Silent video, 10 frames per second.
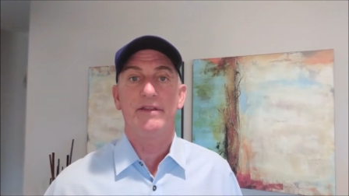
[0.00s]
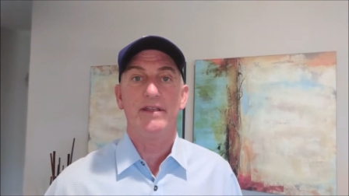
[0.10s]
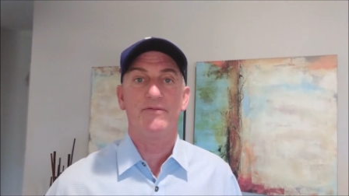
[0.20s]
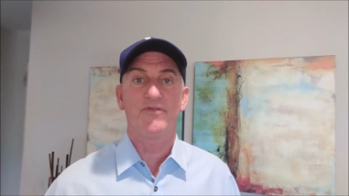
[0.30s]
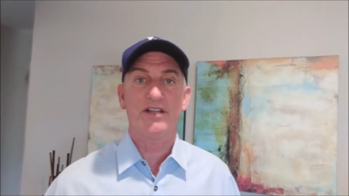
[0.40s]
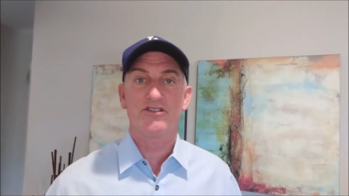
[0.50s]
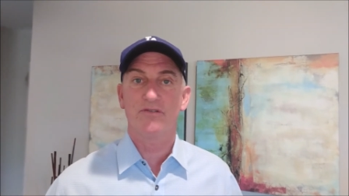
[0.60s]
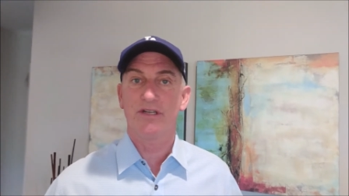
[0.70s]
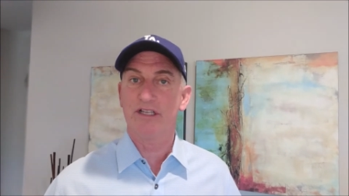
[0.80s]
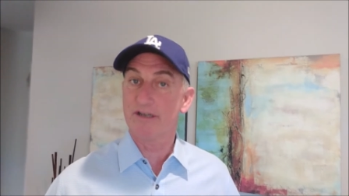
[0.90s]
The
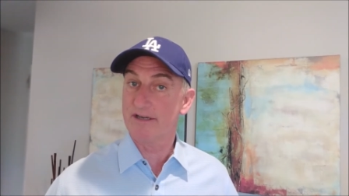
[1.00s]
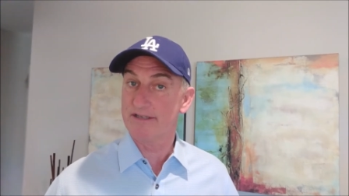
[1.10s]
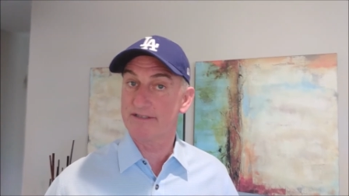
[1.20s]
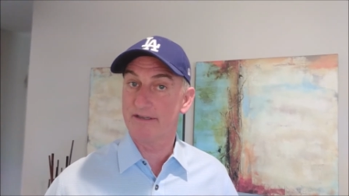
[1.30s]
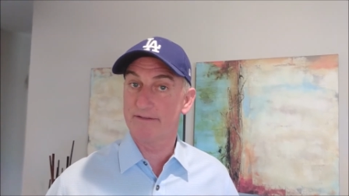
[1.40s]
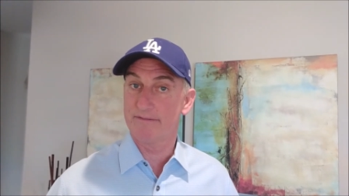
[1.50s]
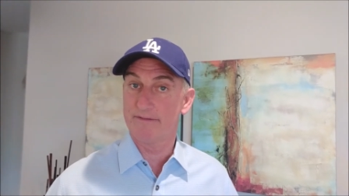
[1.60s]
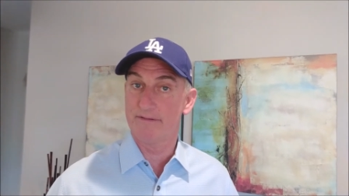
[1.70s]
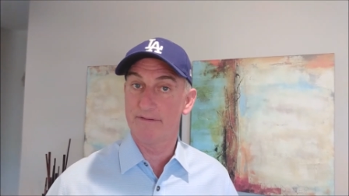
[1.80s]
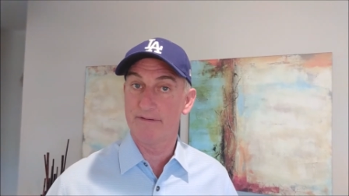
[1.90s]
fixer in La Costa,
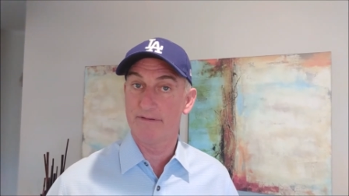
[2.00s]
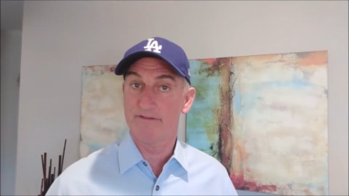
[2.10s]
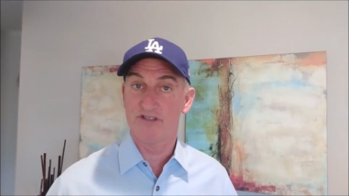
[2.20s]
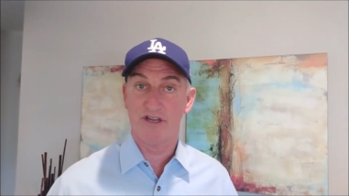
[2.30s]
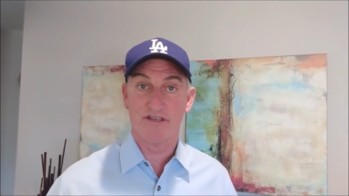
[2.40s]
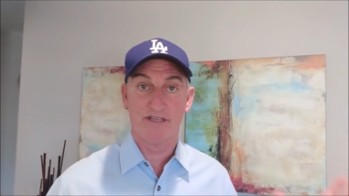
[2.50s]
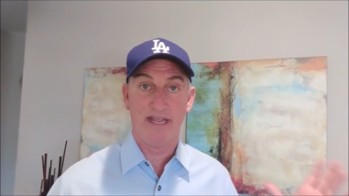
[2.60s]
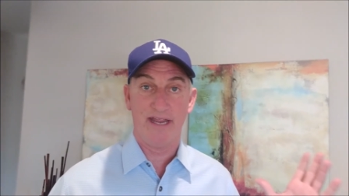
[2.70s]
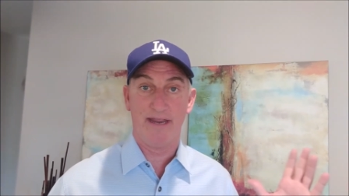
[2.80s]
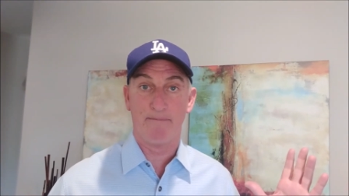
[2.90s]
just
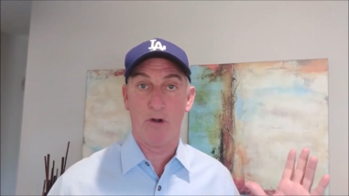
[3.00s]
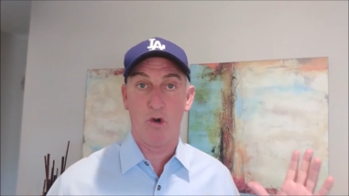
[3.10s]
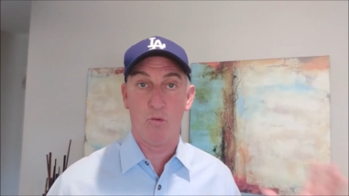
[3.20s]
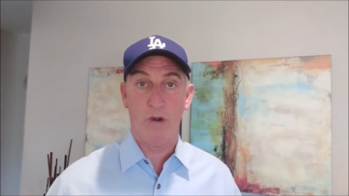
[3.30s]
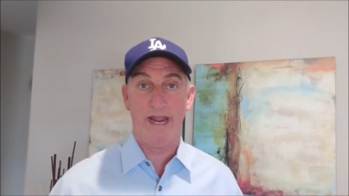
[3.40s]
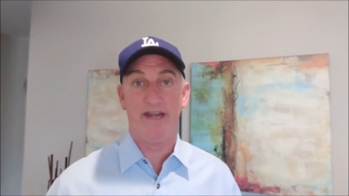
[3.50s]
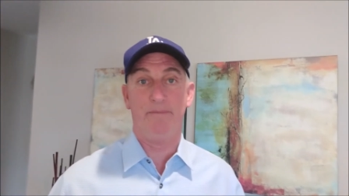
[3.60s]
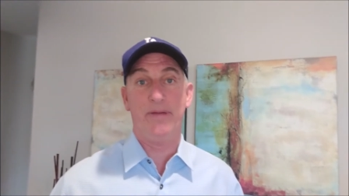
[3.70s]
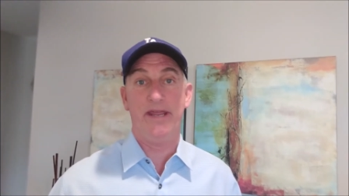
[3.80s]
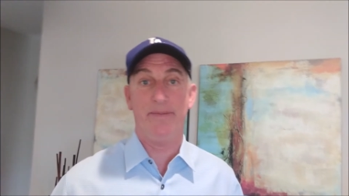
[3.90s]
a parade of